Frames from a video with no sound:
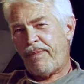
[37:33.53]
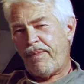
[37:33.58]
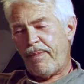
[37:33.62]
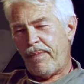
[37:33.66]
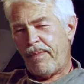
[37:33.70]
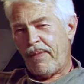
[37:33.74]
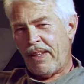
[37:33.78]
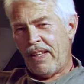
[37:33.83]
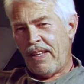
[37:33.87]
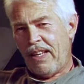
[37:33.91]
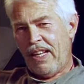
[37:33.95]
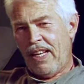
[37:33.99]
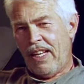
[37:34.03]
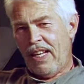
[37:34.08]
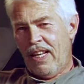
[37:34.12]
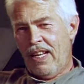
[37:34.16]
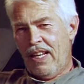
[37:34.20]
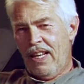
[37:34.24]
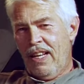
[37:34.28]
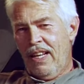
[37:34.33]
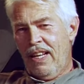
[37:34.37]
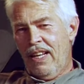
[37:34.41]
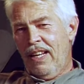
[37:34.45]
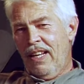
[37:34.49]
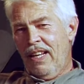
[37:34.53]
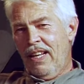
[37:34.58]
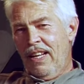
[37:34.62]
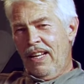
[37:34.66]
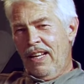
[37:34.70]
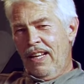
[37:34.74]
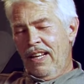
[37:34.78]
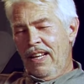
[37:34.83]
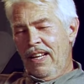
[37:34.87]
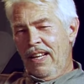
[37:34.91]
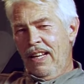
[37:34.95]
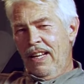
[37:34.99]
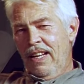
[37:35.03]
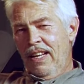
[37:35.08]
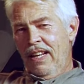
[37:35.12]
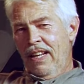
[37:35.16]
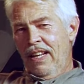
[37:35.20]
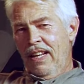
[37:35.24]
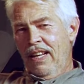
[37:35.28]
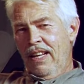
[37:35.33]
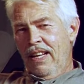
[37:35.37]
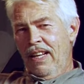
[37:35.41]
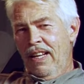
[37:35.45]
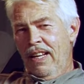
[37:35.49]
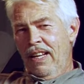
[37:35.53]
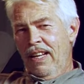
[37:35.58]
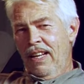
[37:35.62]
(no one is talking)